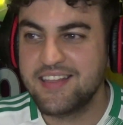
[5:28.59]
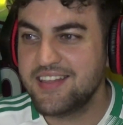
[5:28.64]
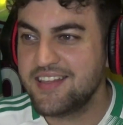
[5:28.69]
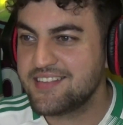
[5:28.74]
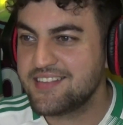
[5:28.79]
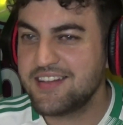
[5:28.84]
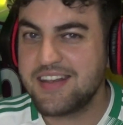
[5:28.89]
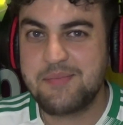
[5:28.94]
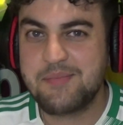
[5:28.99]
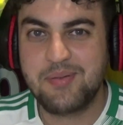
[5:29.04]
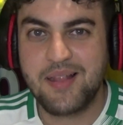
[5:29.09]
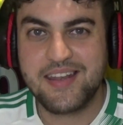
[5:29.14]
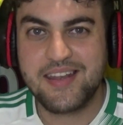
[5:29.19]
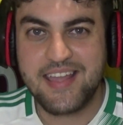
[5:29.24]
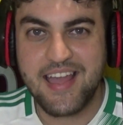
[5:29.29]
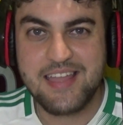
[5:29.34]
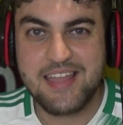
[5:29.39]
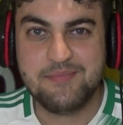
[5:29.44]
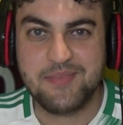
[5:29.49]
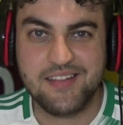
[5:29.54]
It's only bloody
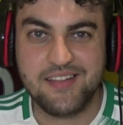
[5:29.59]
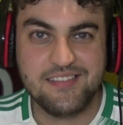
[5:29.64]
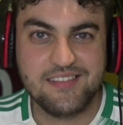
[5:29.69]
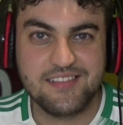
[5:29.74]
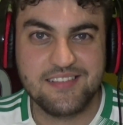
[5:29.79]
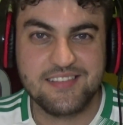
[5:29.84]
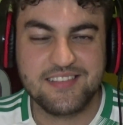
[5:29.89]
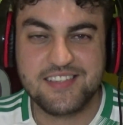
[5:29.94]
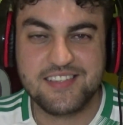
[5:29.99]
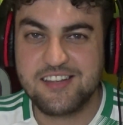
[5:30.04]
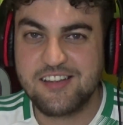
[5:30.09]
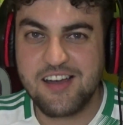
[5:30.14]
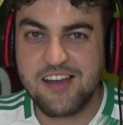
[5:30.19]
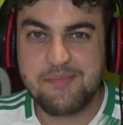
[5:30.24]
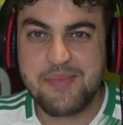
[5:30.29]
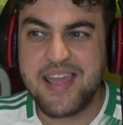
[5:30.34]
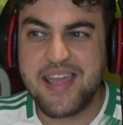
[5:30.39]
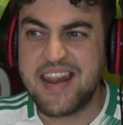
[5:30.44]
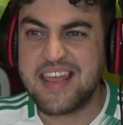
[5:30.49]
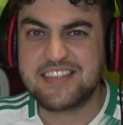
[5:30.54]
Aymen. Do you know what I
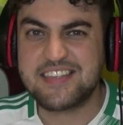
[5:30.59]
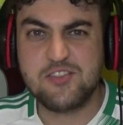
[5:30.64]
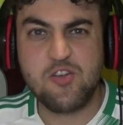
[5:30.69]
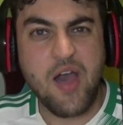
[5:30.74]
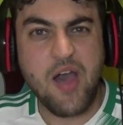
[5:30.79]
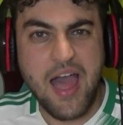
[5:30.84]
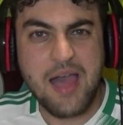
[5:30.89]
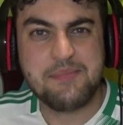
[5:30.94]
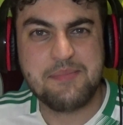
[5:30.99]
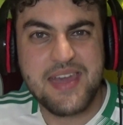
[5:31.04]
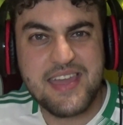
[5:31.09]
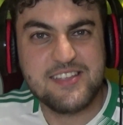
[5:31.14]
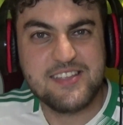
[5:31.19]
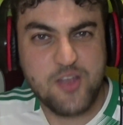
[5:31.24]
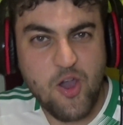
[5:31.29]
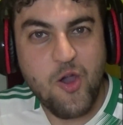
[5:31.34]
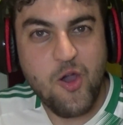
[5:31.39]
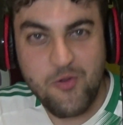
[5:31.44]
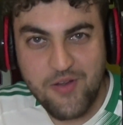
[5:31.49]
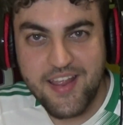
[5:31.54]
mean? It's not Amine
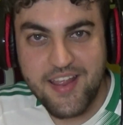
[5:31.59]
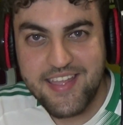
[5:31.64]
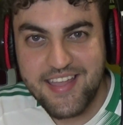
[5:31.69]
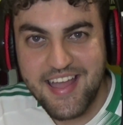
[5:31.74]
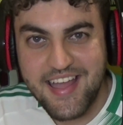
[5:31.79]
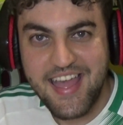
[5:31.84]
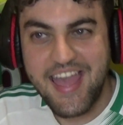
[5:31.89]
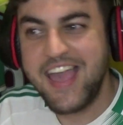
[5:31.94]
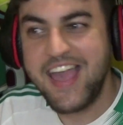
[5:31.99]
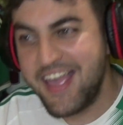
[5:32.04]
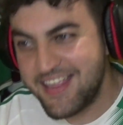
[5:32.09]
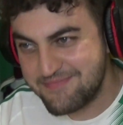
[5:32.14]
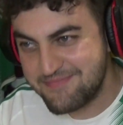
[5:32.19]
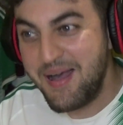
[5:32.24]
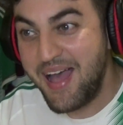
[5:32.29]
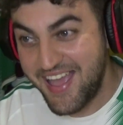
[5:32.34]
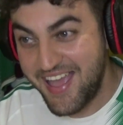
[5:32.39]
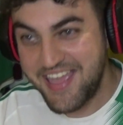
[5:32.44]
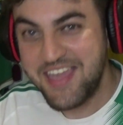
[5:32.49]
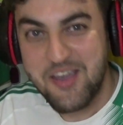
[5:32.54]
Gouiri, it's
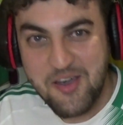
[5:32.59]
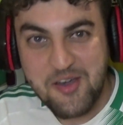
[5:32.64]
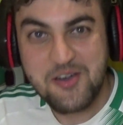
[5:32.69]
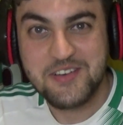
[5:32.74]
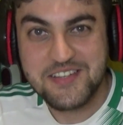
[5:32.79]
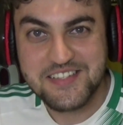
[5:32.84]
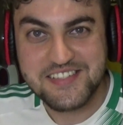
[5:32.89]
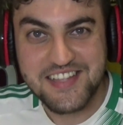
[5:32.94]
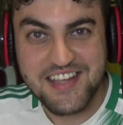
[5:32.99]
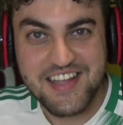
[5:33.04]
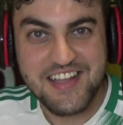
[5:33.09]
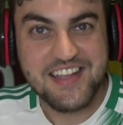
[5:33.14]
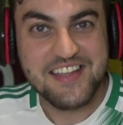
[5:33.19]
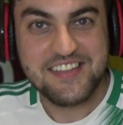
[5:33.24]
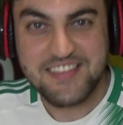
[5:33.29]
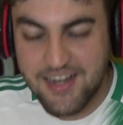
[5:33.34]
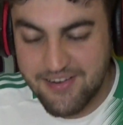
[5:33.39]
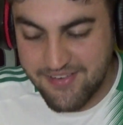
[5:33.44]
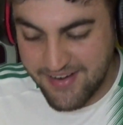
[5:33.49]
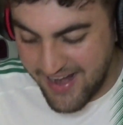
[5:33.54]
Mahious.
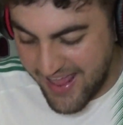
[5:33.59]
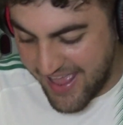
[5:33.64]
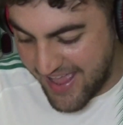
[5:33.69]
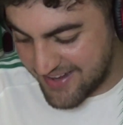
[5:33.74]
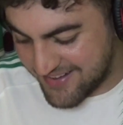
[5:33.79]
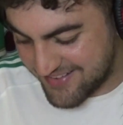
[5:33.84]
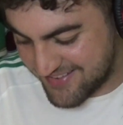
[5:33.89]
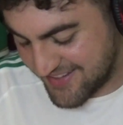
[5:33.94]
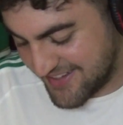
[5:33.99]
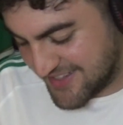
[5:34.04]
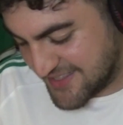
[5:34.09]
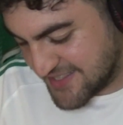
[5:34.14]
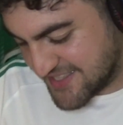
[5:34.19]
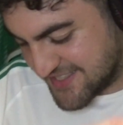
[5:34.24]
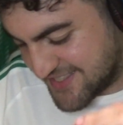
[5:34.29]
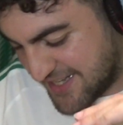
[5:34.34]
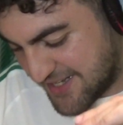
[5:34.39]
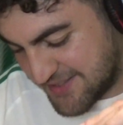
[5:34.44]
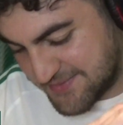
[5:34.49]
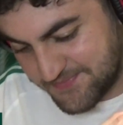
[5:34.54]
So relax.
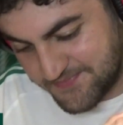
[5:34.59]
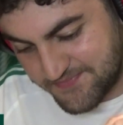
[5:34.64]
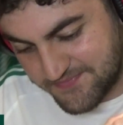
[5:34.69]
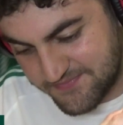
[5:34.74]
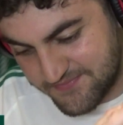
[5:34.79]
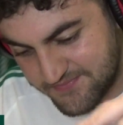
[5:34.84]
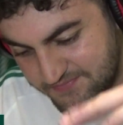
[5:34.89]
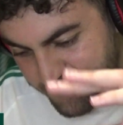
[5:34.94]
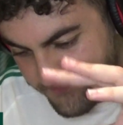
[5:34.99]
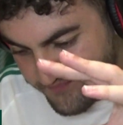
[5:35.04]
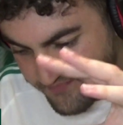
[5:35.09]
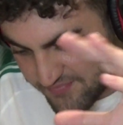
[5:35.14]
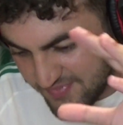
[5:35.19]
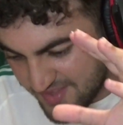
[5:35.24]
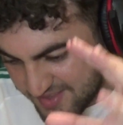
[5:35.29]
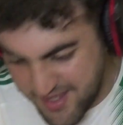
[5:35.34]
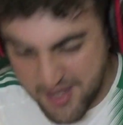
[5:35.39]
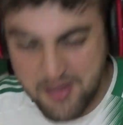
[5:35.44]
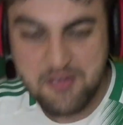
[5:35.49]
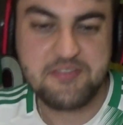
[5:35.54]
So
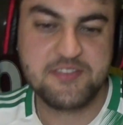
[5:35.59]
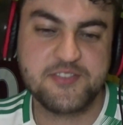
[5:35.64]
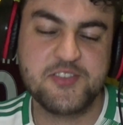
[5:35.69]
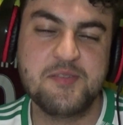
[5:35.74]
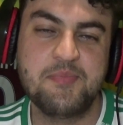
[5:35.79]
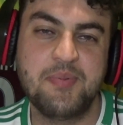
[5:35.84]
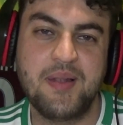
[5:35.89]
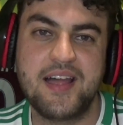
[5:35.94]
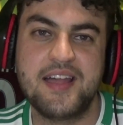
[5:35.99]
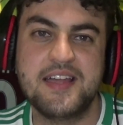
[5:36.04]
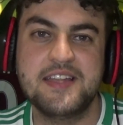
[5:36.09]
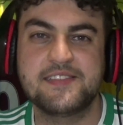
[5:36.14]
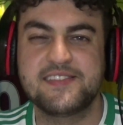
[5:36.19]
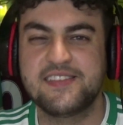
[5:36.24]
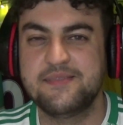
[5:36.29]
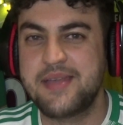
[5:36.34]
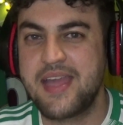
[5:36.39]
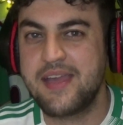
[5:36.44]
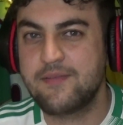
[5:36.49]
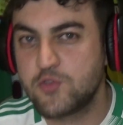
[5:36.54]
those two players,
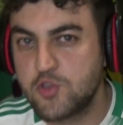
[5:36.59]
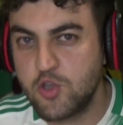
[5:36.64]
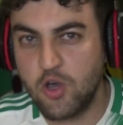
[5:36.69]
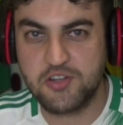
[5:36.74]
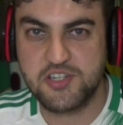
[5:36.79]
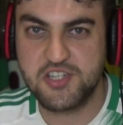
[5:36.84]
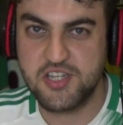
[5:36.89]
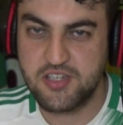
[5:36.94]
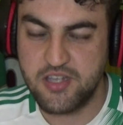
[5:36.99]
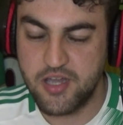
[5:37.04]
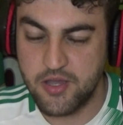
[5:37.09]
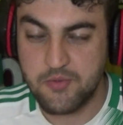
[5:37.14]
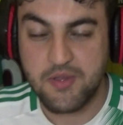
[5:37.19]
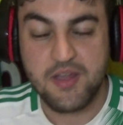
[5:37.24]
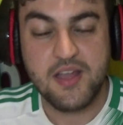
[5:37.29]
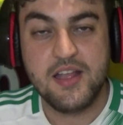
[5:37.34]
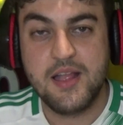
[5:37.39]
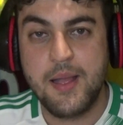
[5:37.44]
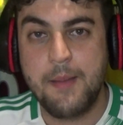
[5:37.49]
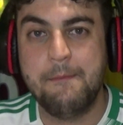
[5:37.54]
I mean, have got to go.
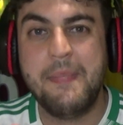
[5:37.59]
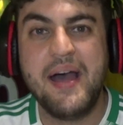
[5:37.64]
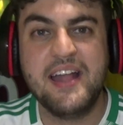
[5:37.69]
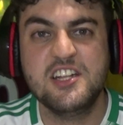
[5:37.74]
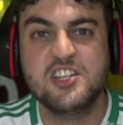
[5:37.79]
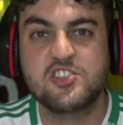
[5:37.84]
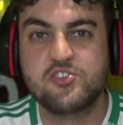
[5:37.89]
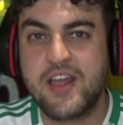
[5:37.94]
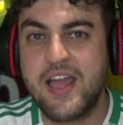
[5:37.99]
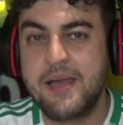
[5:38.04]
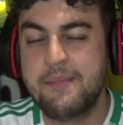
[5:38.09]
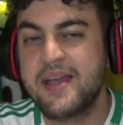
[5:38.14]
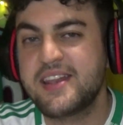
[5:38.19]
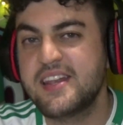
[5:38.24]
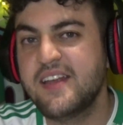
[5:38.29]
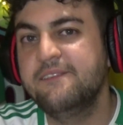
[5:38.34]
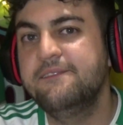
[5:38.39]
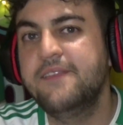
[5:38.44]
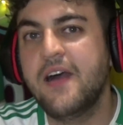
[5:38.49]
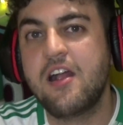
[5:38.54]
Mandrea
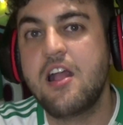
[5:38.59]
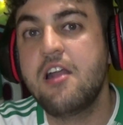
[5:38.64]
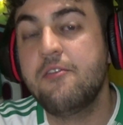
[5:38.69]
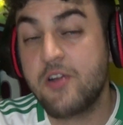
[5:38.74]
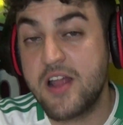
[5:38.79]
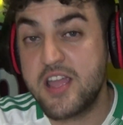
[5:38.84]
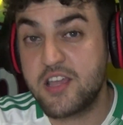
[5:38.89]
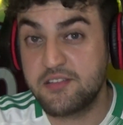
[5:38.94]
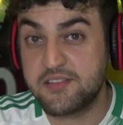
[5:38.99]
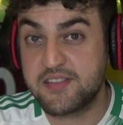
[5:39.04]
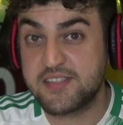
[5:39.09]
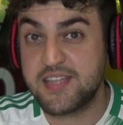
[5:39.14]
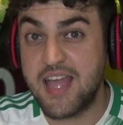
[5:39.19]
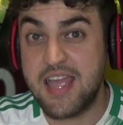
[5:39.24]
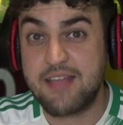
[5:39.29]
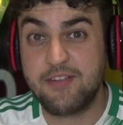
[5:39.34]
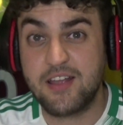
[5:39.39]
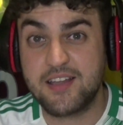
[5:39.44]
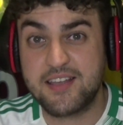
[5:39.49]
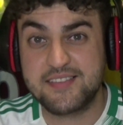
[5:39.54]
made a very, very good
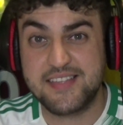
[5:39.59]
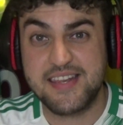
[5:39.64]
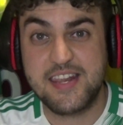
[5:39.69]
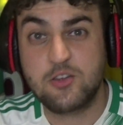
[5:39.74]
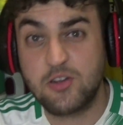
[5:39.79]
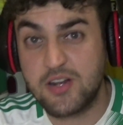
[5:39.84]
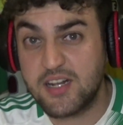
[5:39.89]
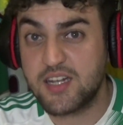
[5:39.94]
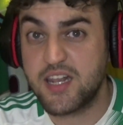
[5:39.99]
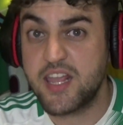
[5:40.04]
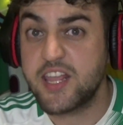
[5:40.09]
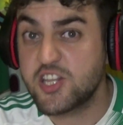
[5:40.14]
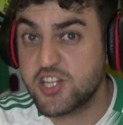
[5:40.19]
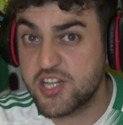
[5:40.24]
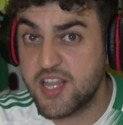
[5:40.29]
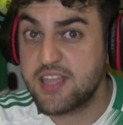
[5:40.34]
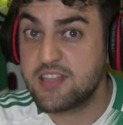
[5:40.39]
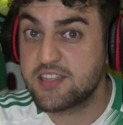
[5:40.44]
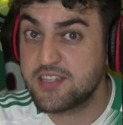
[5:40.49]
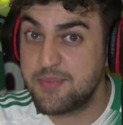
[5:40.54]
save. Like I said, he got a clean
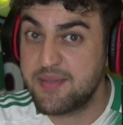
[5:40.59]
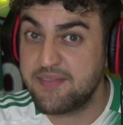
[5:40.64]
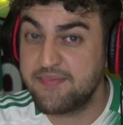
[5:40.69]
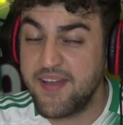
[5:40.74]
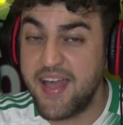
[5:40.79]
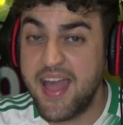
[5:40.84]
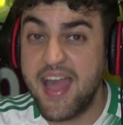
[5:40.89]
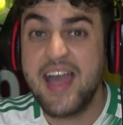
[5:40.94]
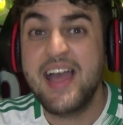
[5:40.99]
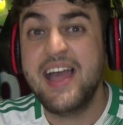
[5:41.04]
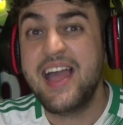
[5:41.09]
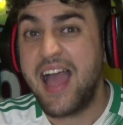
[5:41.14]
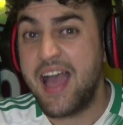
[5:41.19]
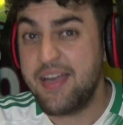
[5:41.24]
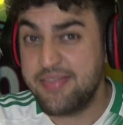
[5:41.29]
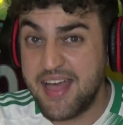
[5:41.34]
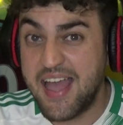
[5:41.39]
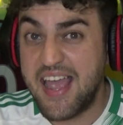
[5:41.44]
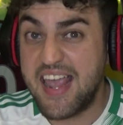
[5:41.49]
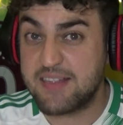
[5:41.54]
sheet, to be fair,
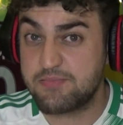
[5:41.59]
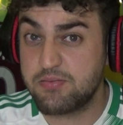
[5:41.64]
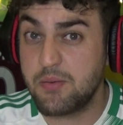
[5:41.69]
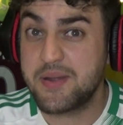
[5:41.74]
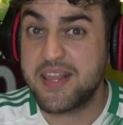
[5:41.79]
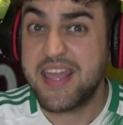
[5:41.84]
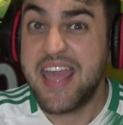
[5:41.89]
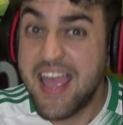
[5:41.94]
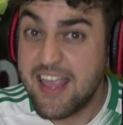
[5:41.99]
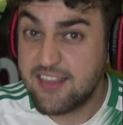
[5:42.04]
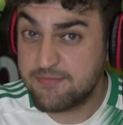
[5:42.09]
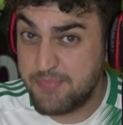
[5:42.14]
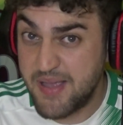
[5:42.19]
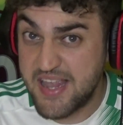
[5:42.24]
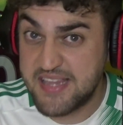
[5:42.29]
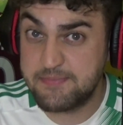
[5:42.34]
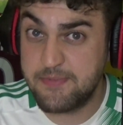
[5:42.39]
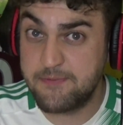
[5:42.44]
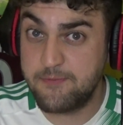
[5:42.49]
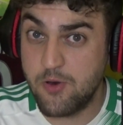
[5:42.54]
and that is probably his
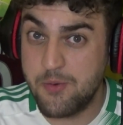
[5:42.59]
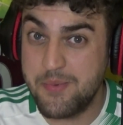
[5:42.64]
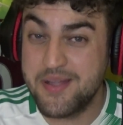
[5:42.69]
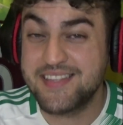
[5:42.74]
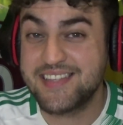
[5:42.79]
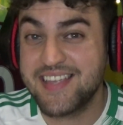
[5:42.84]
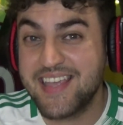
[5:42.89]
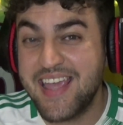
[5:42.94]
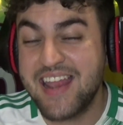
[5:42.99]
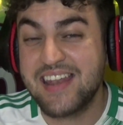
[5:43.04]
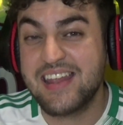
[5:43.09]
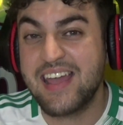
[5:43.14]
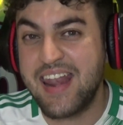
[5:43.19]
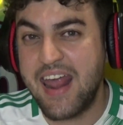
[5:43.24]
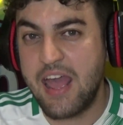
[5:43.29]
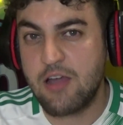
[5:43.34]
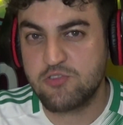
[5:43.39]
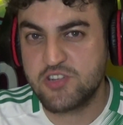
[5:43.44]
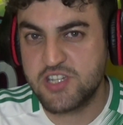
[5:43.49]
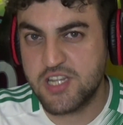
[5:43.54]
best performance in an
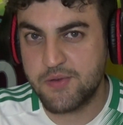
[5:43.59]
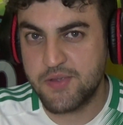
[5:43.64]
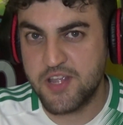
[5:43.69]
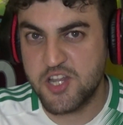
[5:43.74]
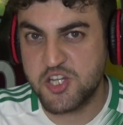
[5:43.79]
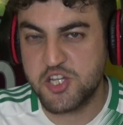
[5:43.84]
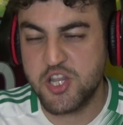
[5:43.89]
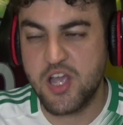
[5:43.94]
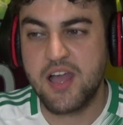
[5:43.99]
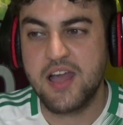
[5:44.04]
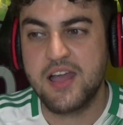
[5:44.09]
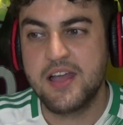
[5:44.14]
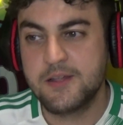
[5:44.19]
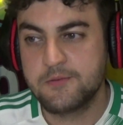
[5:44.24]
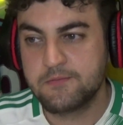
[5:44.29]
Algeria shirt.